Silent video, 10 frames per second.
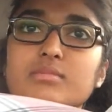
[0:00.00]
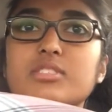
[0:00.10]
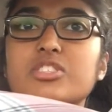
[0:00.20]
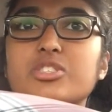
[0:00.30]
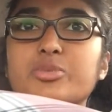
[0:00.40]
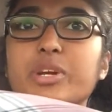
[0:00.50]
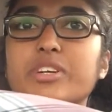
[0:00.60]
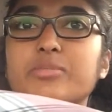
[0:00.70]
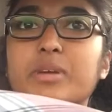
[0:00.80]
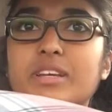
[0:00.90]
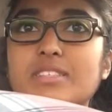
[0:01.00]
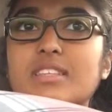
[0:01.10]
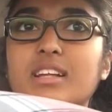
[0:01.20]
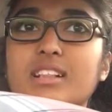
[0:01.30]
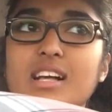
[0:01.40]
It's just weird because
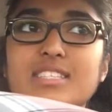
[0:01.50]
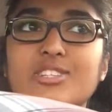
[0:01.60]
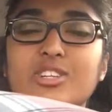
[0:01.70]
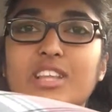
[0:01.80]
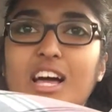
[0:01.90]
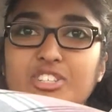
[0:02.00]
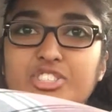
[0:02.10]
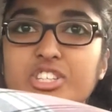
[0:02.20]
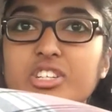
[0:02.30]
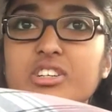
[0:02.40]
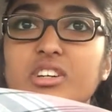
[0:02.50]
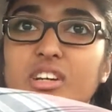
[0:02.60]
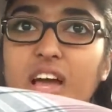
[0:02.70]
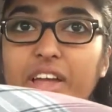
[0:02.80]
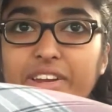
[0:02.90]
the class I took last year
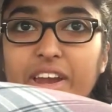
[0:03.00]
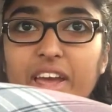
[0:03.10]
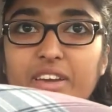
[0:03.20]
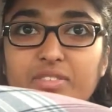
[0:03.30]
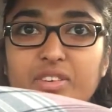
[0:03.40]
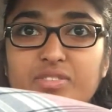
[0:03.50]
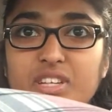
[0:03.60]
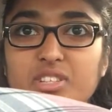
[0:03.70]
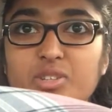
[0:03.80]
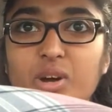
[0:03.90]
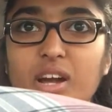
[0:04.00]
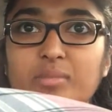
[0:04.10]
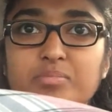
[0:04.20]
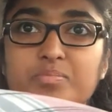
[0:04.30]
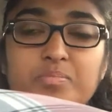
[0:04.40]
ended at 8:50, so I
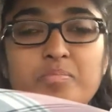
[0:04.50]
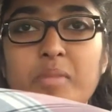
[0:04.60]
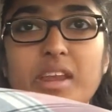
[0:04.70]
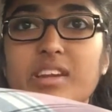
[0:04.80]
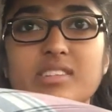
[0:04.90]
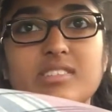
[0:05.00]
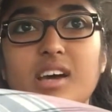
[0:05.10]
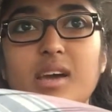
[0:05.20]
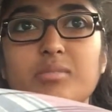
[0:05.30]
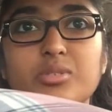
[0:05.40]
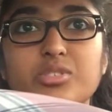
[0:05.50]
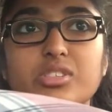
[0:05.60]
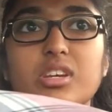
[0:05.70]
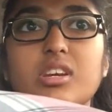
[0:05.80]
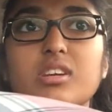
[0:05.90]
made it in time
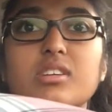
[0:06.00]
usually.